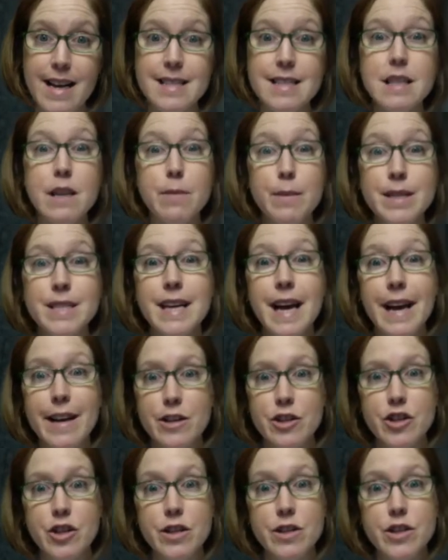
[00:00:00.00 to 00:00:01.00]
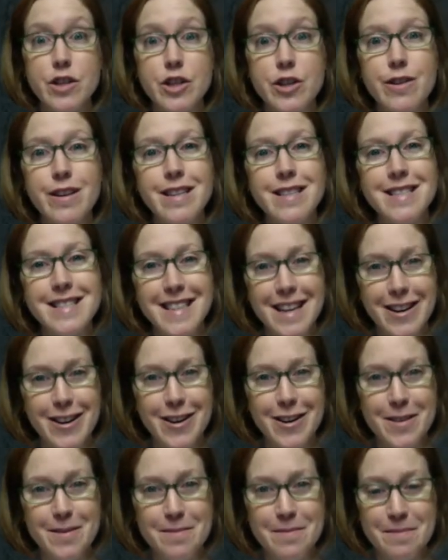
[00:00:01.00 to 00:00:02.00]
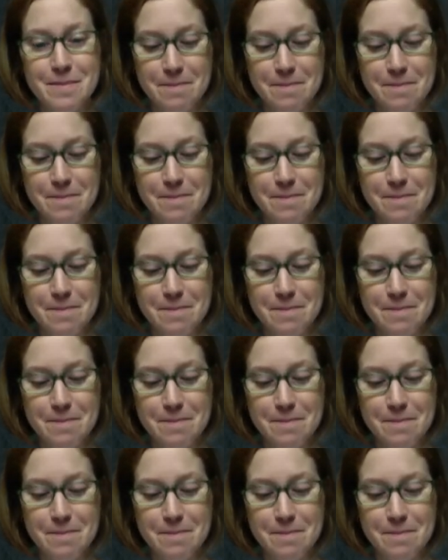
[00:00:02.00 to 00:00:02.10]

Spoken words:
has limitations to consider.